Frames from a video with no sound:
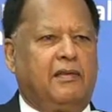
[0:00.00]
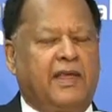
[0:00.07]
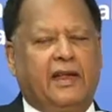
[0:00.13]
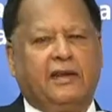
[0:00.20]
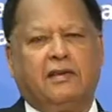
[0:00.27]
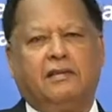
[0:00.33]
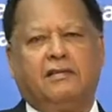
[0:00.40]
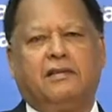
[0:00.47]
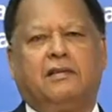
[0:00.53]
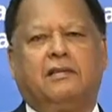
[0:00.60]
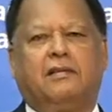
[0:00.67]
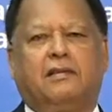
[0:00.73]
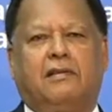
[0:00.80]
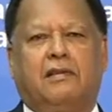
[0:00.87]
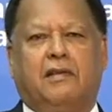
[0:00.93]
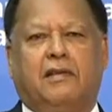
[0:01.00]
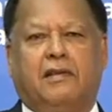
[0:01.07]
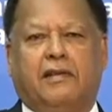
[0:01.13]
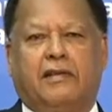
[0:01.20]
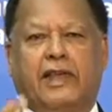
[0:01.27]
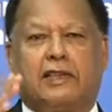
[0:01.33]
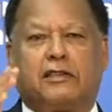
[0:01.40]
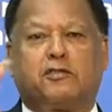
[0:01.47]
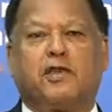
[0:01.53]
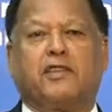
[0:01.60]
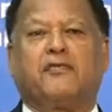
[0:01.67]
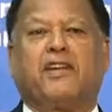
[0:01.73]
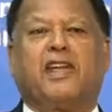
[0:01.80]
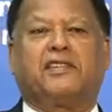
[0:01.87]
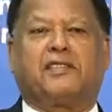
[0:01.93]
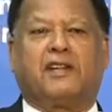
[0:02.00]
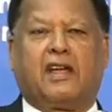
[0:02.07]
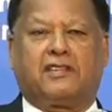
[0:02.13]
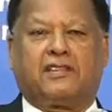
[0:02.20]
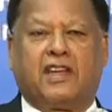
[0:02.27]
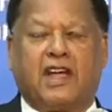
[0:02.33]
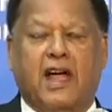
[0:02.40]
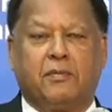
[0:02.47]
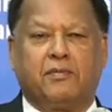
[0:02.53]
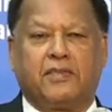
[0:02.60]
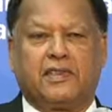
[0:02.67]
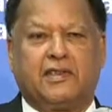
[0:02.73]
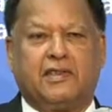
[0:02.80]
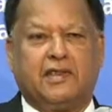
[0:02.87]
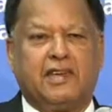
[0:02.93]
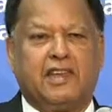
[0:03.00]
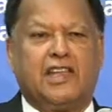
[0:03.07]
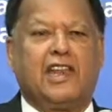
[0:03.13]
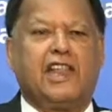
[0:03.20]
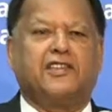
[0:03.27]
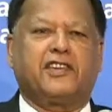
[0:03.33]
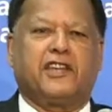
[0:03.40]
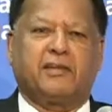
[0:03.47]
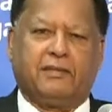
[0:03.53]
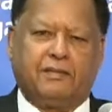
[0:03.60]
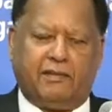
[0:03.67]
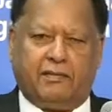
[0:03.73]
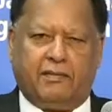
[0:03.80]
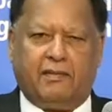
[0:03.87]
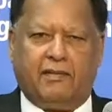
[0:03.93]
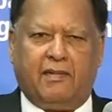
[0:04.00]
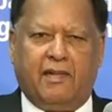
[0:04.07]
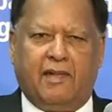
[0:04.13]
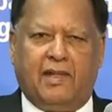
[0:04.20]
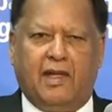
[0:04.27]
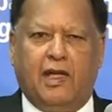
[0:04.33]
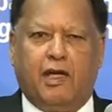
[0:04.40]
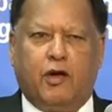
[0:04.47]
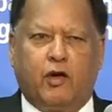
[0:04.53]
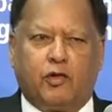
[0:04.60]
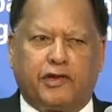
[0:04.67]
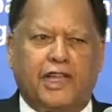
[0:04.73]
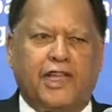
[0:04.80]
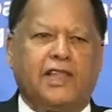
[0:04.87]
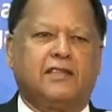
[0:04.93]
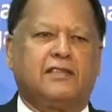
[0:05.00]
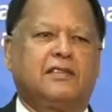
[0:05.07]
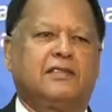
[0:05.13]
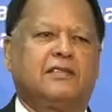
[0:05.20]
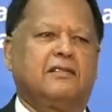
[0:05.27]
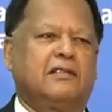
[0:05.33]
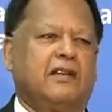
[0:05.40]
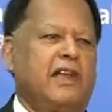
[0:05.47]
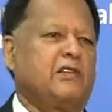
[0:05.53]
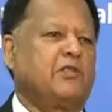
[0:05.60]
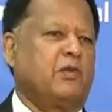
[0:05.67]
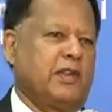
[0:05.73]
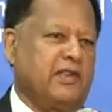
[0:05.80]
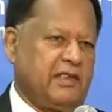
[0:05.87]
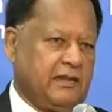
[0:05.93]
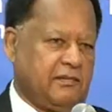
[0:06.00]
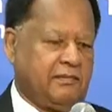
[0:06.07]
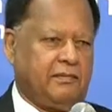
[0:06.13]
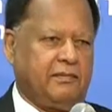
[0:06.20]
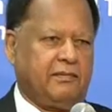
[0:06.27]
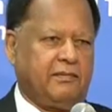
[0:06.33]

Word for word: Then, next to infrastructure comes leisure, hotels, and tourism.